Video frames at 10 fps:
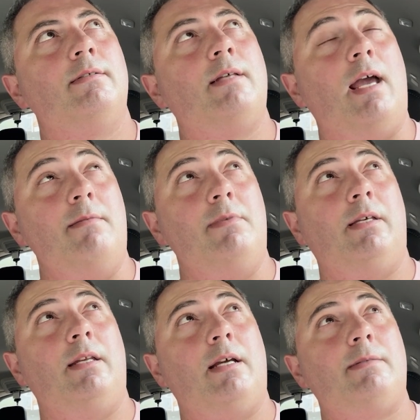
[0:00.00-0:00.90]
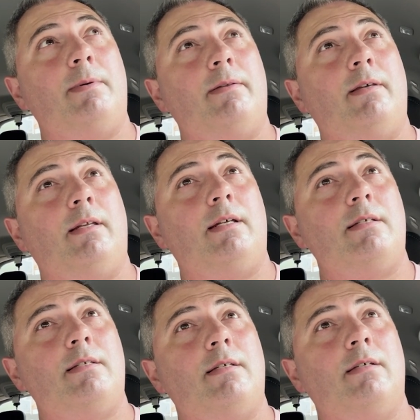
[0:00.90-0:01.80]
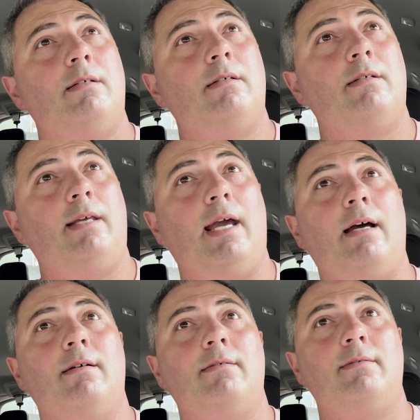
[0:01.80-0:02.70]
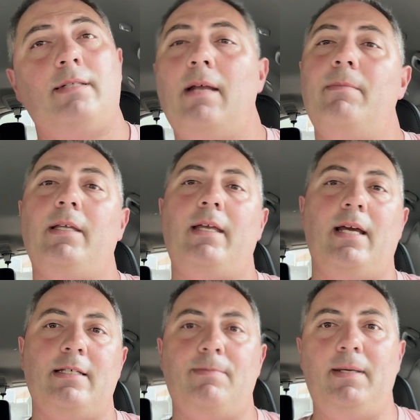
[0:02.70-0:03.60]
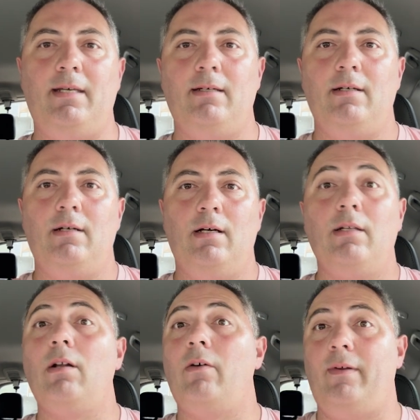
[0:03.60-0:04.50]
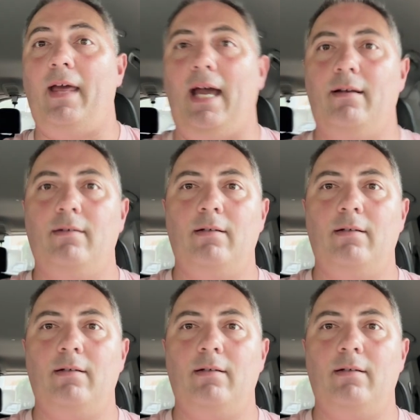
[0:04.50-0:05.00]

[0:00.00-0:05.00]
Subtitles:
10 million XP, I think it is. Yeah, 10 million XP, a little over that,